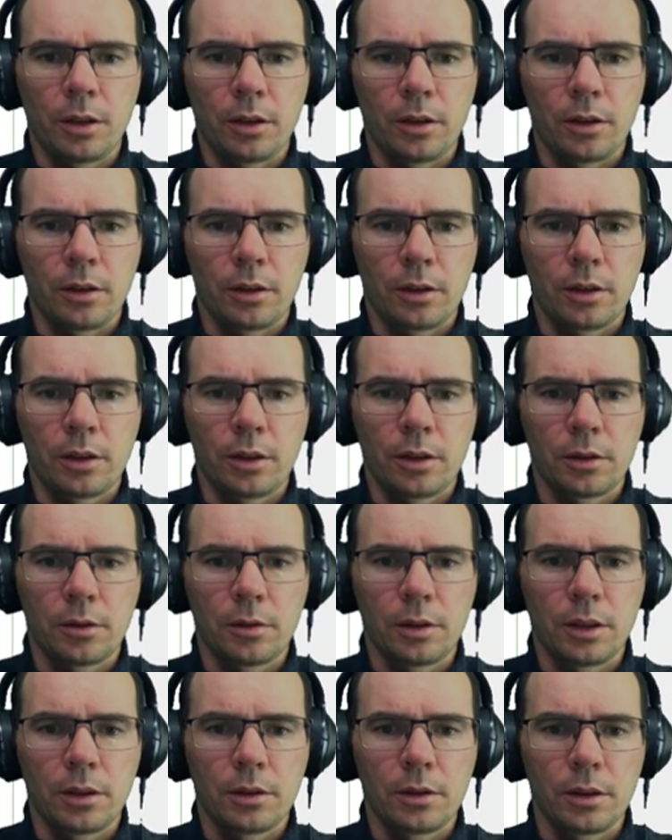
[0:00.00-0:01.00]

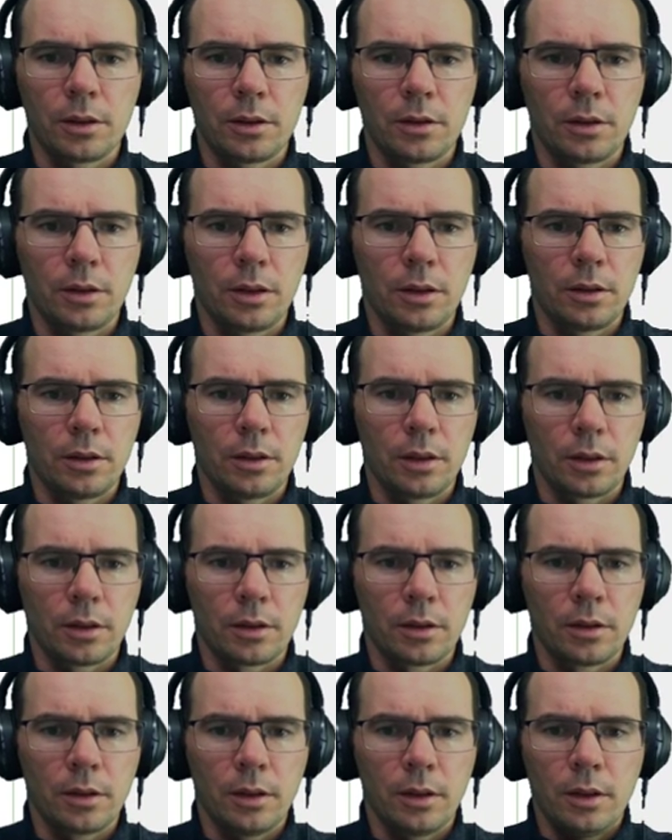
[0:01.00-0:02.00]
calculating the statistics
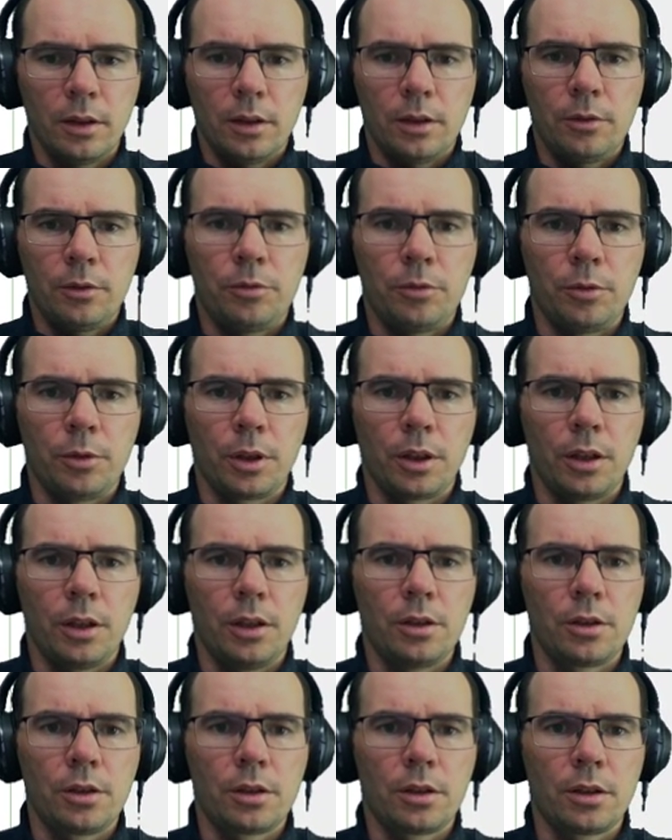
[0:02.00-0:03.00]
for
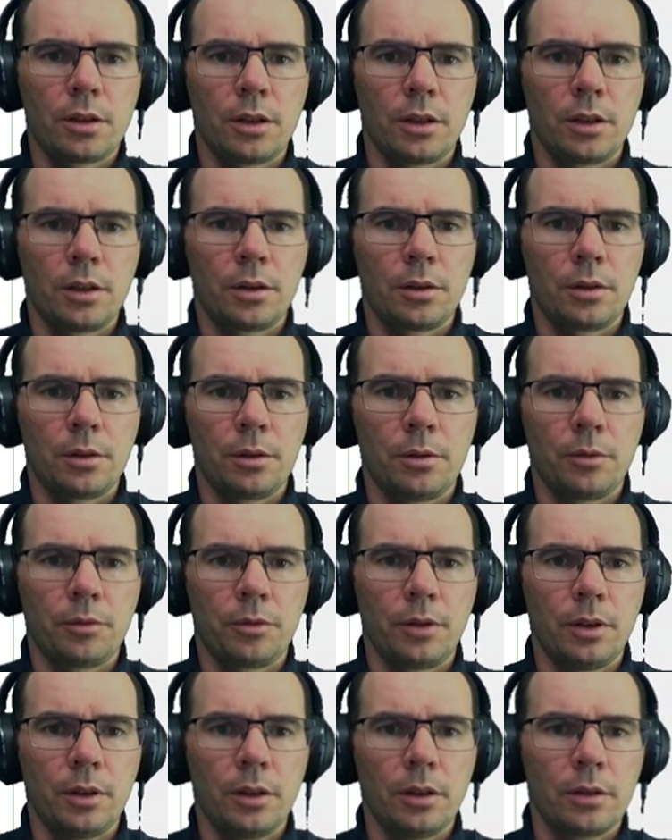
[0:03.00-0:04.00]
each size of
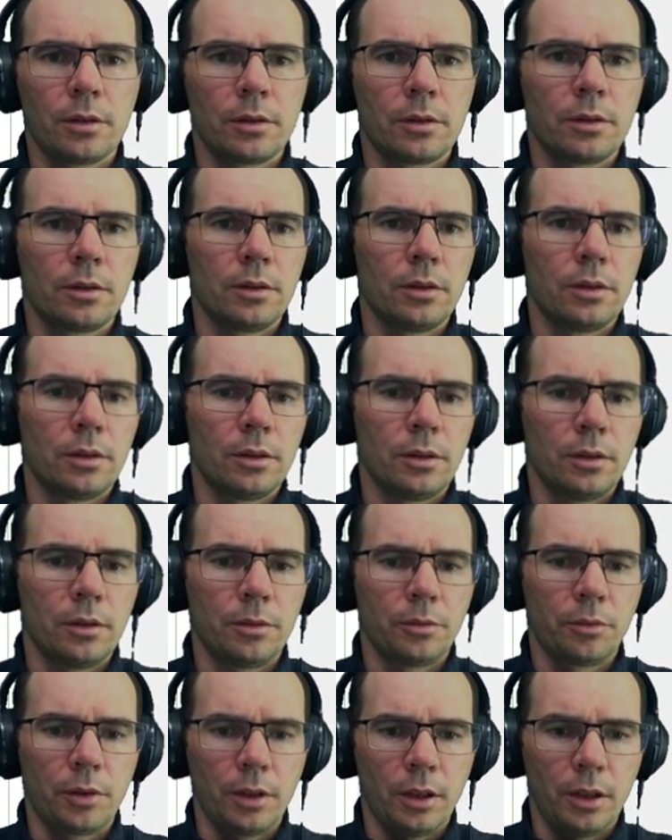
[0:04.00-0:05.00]
the
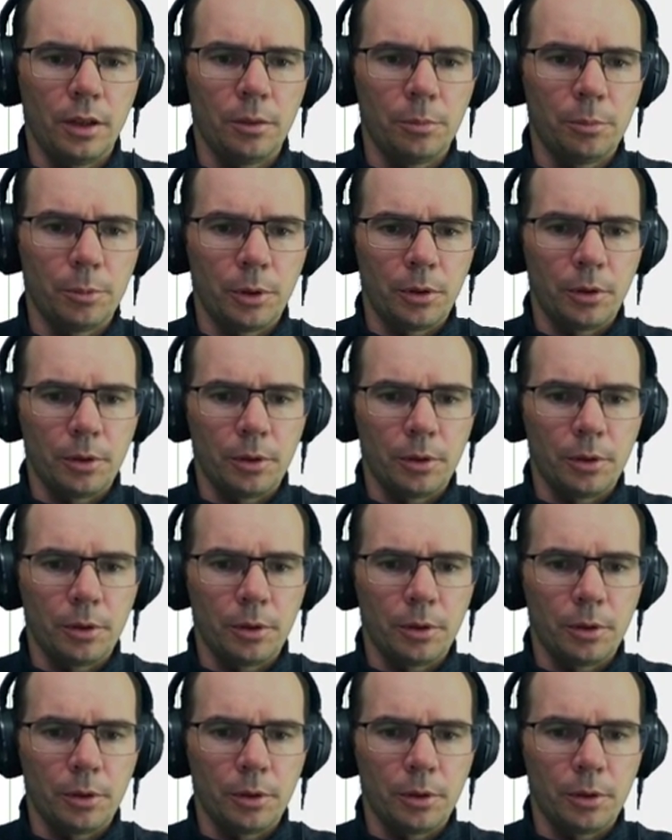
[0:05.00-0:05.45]
input.